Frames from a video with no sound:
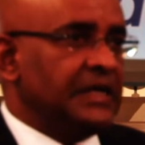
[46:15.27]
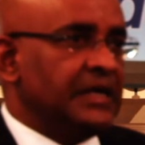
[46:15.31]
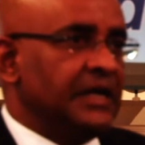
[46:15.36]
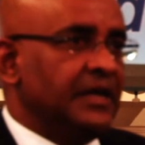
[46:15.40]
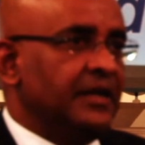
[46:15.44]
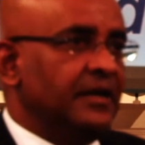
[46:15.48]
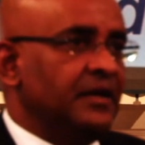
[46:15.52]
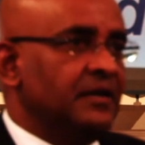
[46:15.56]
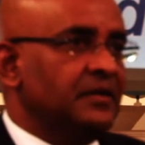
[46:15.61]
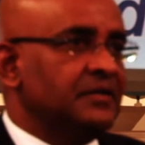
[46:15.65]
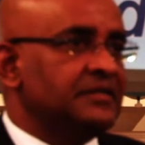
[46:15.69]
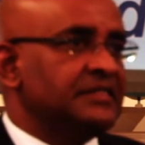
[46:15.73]
You
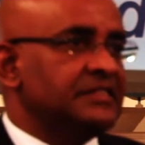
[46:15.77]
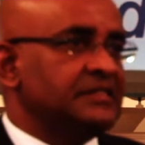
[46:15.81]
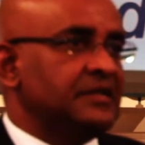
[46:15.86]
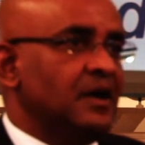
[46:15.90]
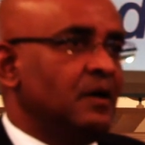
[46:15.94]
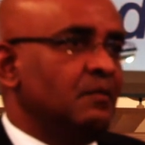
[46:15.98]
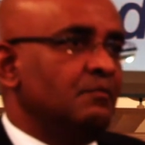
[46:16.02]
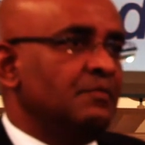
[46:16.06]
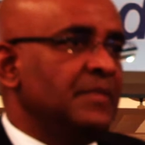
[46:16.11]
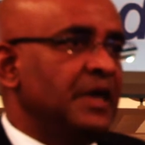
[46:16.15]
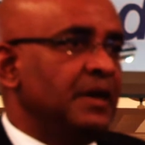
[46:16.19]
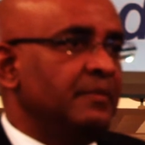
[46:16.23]
know,
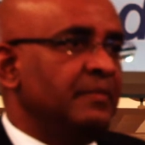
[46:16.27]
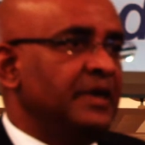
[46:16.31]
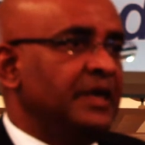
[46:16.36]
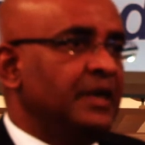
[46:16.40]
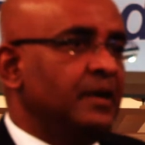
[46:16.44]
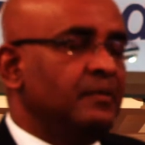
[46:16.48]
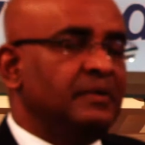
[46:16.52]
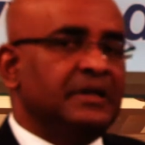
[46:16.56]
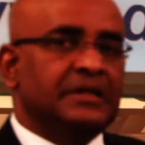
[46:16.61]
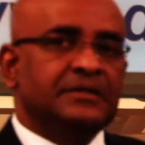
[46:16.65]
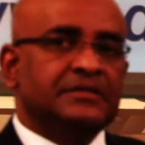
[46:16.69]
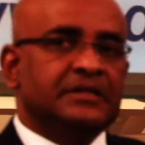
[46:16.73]
some may be
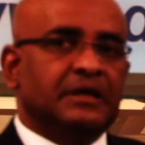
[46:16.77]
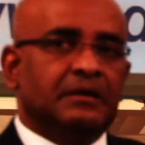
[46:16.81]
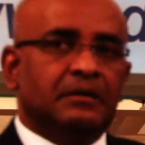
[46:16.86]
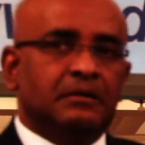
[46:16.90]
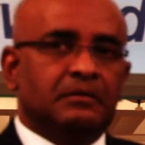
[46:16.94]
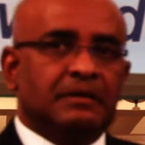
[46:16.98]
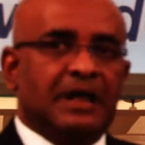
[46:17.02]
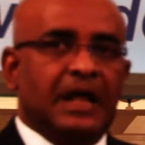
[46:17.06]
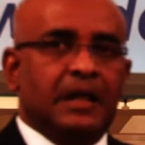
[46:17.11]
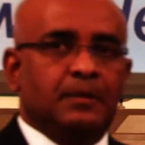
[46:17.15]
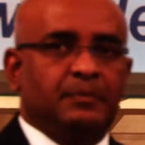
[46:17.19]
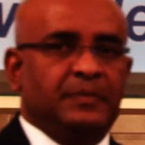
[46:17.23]
able
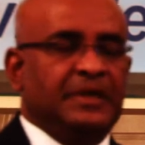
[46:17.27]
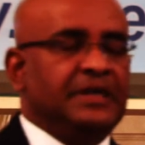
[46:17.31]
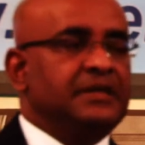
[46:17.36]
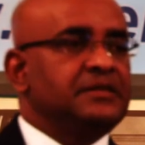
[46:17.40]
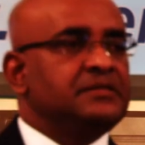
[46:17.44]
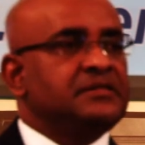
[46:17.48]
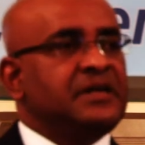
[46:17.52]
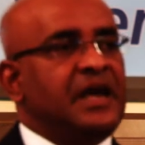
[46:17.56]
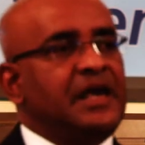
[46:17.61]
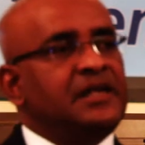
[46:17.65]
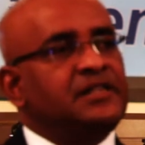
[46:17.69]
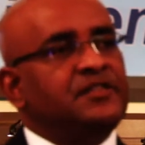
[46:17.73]
to help
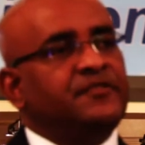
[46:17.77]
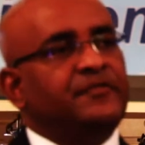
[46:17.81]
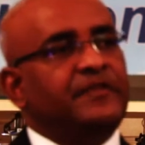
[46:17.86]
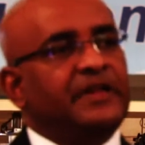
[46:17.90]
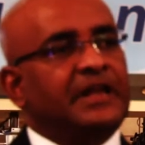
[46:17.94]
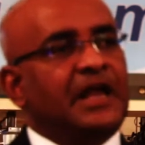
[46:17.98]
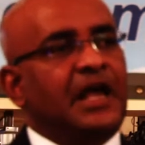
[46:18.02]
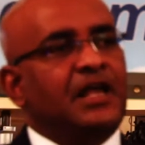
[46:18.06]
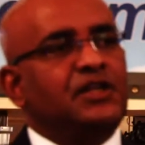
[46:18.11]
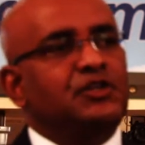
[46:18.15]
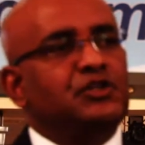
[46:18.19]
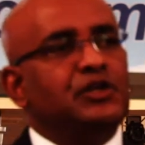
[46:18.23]
these guys
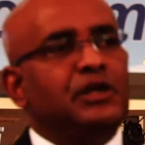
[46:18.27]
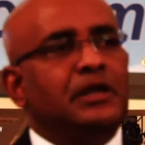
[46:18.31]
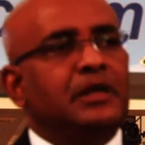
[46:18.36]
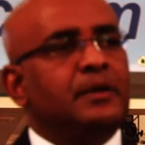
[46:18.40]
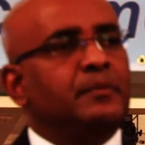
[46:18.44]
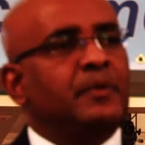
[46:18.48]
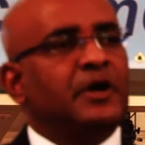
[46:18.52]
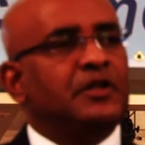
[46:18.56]
financially,